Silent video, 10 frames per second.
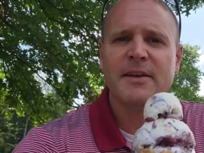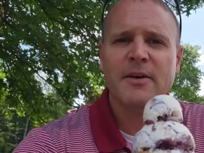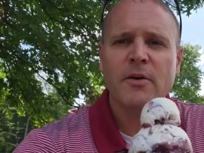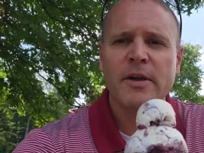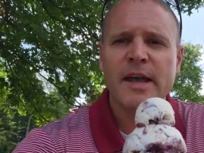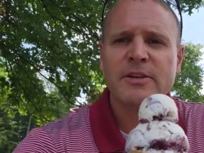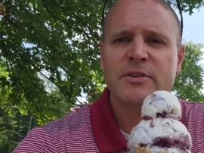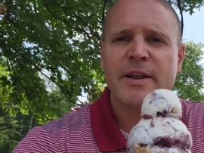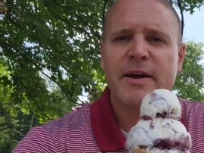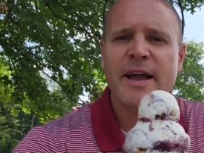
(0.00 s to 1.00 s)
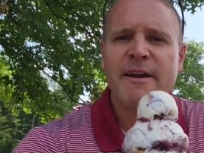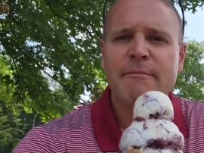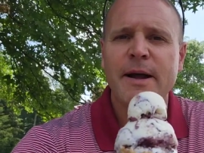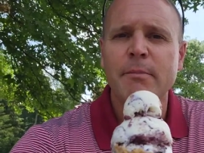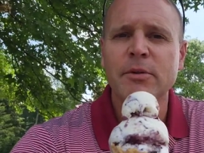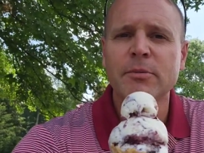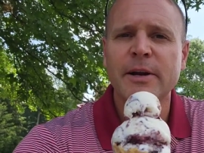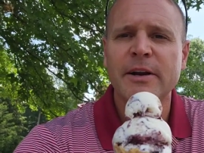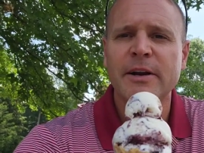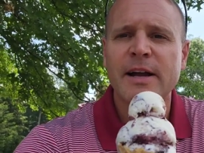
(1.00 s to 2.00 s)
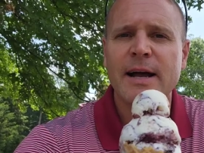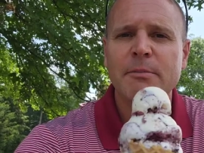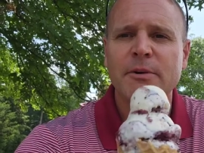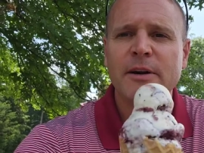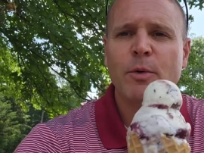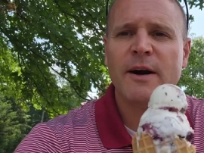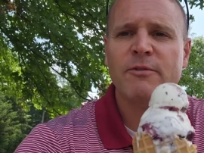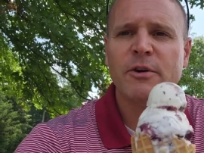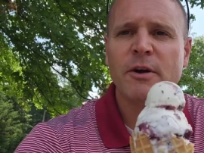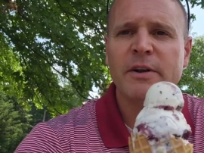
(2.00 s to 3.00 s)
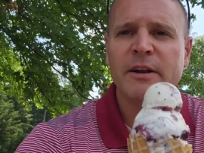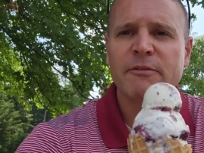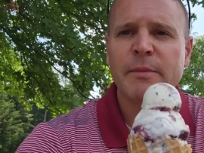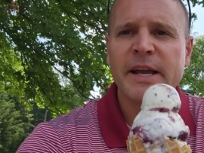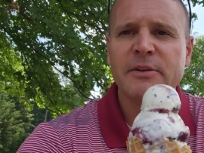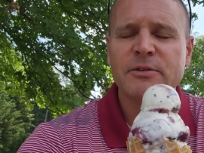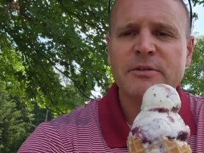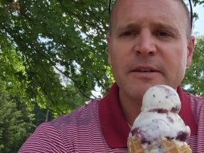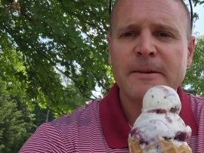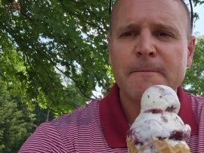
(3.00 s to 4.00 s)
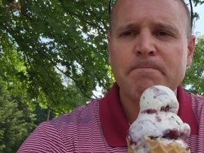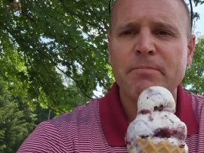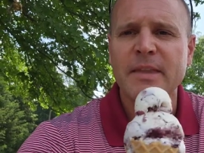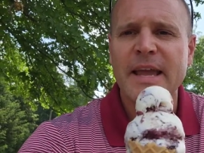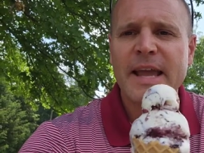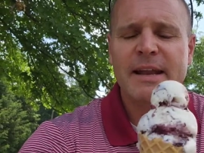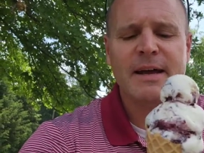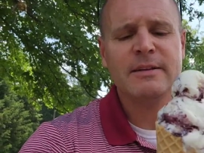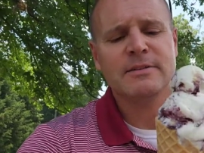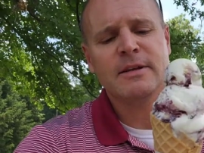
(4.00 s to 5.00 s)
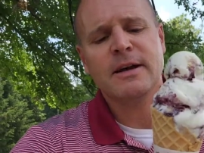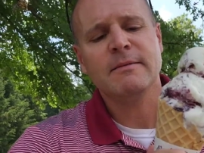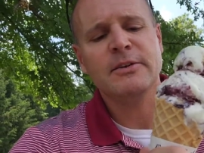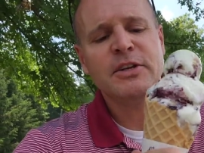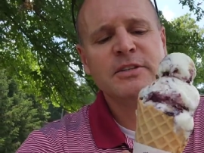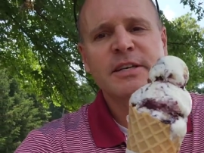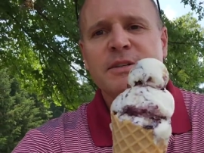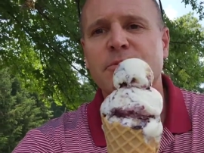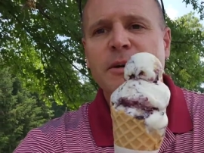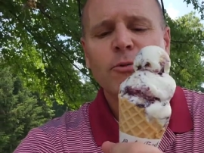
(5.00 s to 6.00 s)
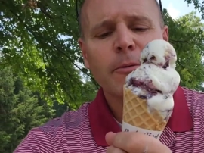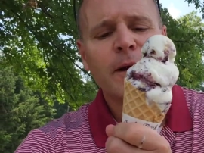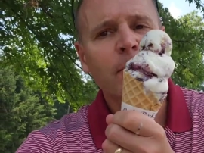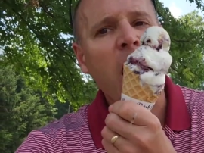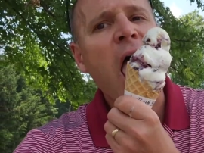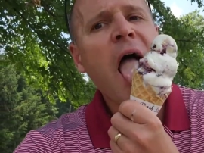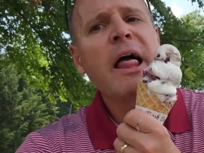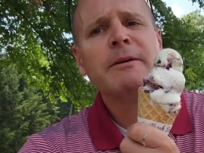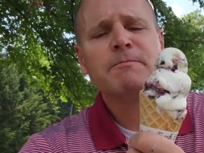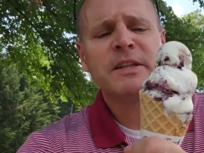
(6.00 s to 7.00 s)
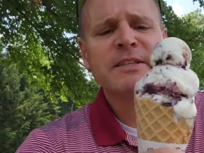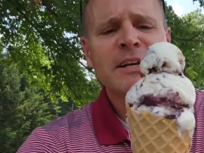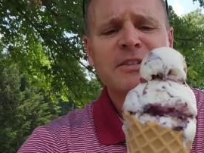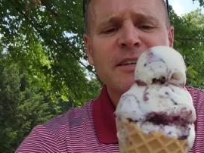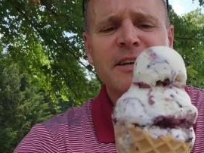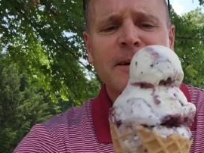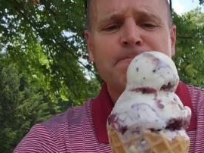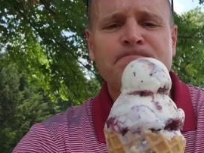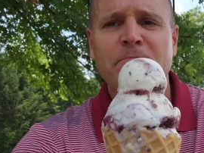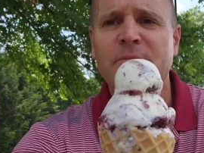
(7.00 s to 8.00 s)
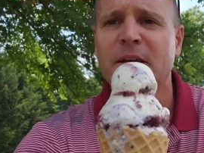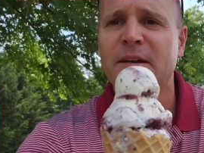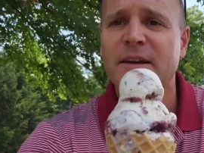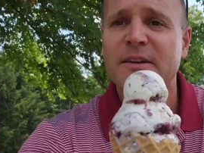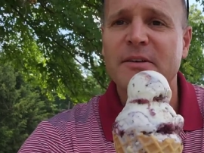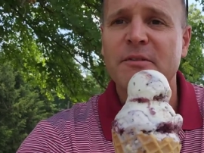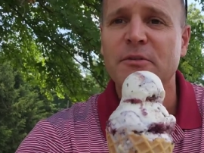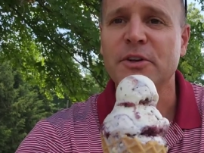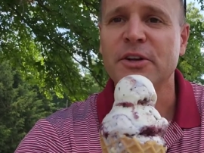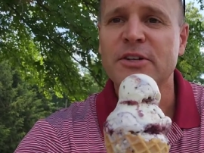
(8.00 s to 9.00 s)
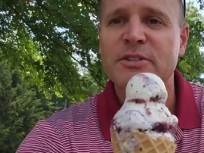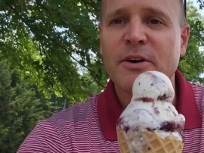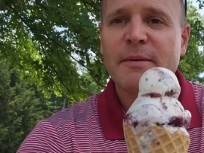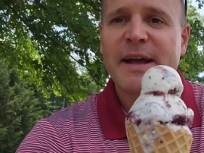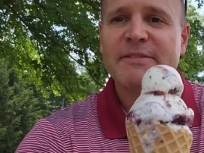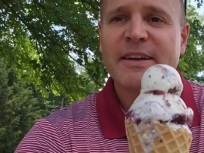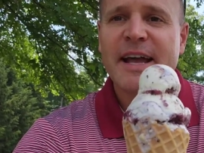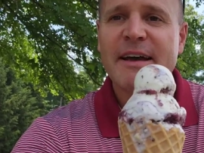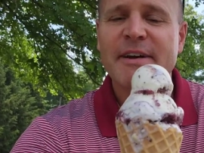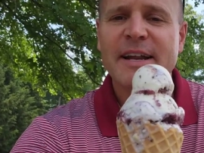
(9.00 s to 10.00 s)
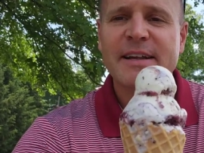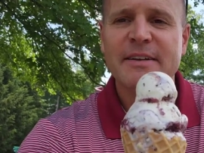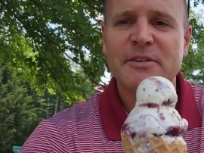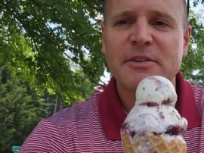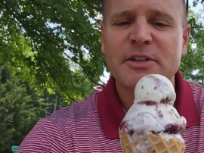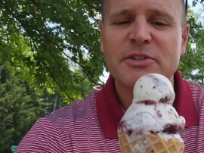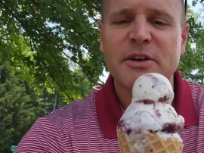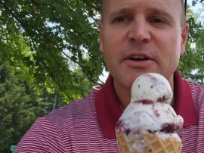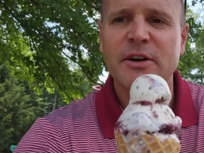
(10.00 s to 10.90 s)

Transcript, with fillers: Okay, so now I have my blueberry cobbler and a waffle cone here from Handel's. And that's, uh, uh, you can see it's pretty warm out. It's actually um, really good, so I'm gonna have to have at it and I'll let you know how it